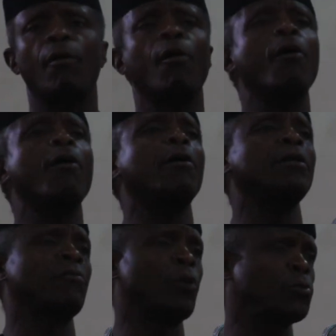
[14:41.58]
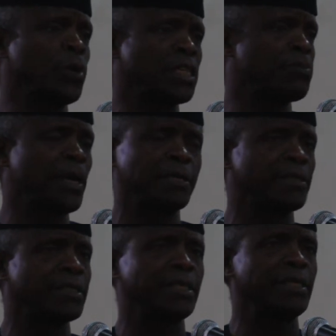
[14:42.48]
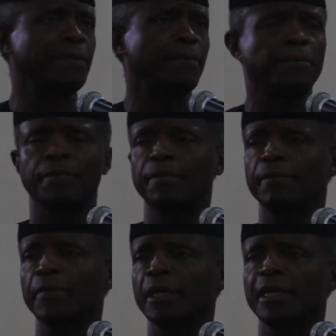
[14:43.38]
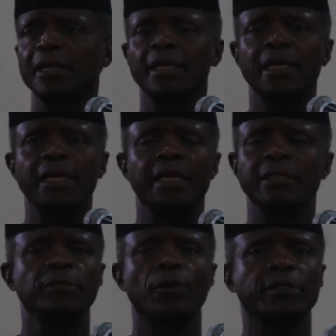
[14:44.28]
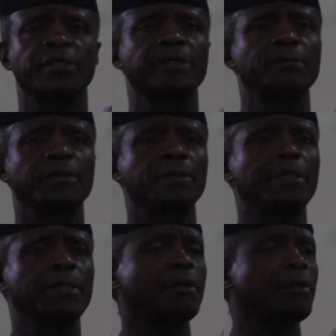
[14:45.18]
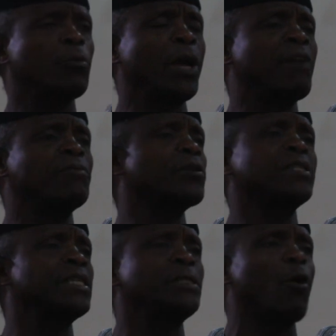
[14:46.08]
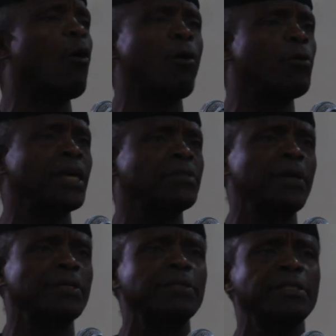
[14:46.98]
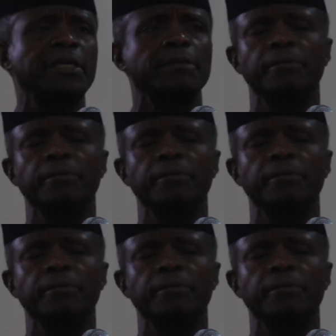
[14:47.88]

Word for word: all of what we expect to see is not, we have not seen all we expect to see.